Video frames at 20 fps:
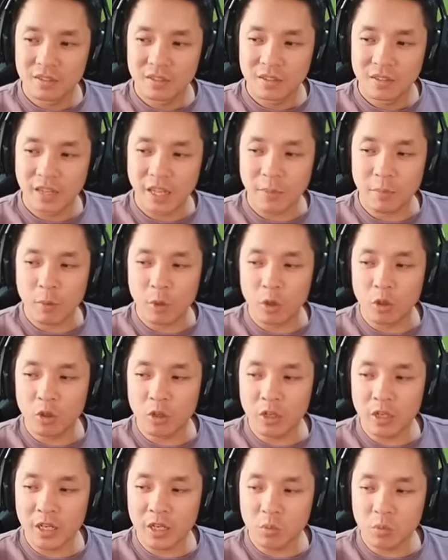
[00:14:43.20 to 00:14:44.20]
They both
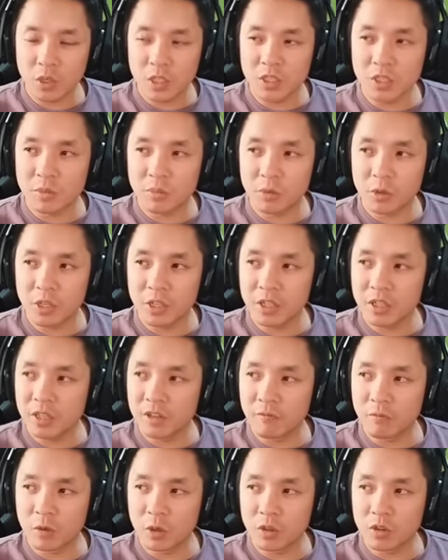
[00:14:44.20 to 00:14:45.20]
only had one Sabrina.
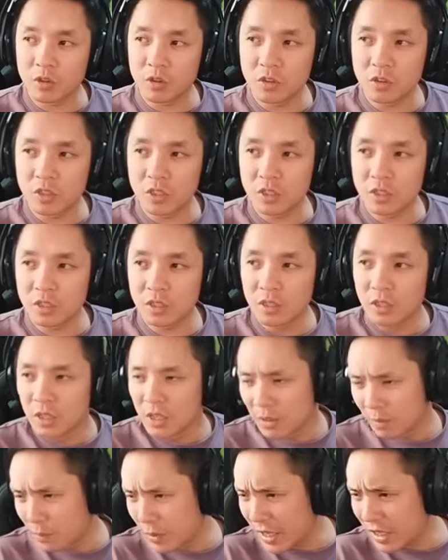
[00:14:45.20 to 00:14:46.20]
They've both used it.
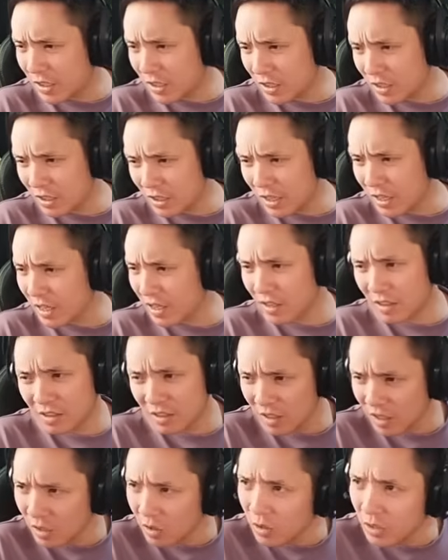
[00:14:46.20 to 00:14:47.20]
Basically,
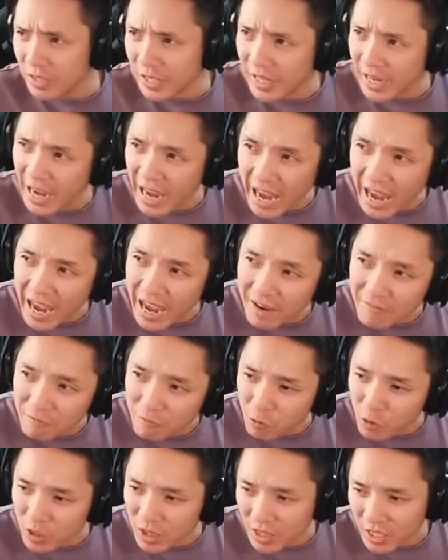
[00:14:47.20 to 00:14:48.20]
it looks like
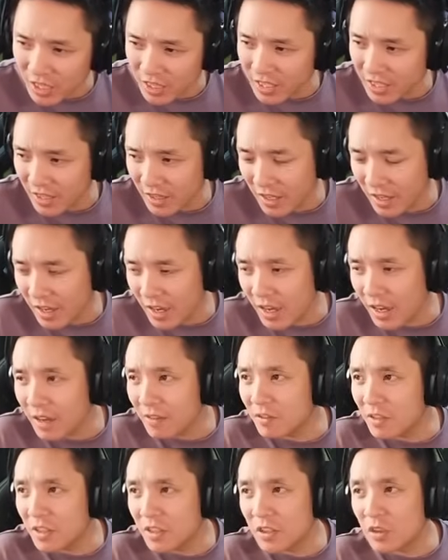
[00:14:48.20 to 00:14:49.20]
everything that they
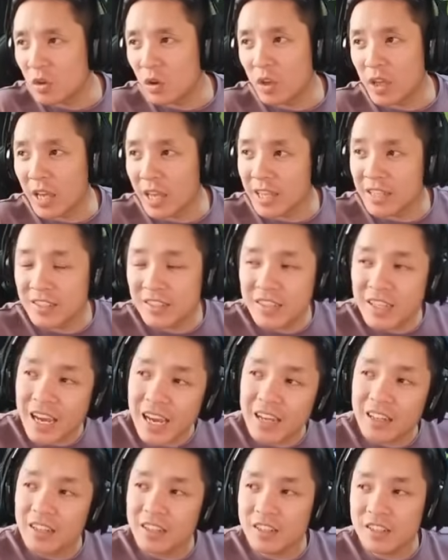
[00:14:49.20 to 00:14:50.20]
have is
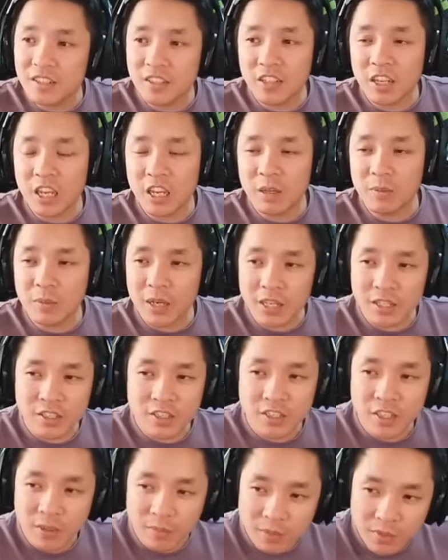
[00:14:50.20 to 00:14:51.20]
exactly the same,
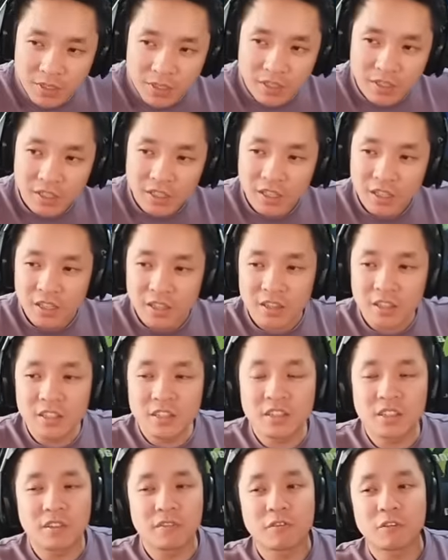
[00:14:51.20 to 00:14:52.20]
except the
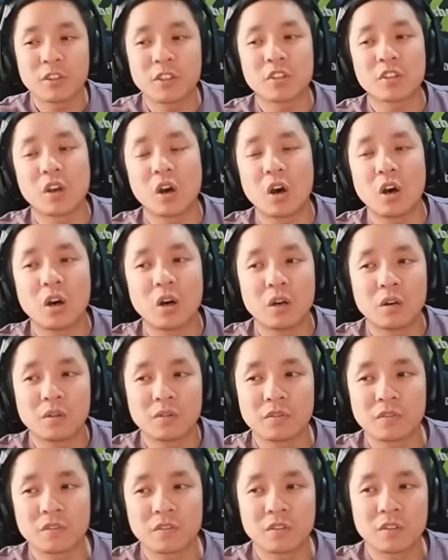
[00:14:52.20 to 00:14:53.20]
difference
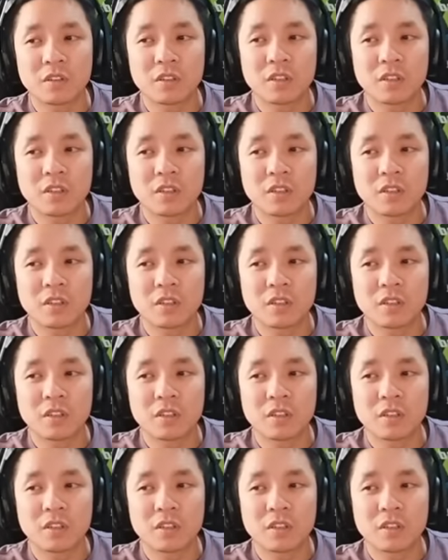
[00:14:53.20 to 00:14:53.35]
of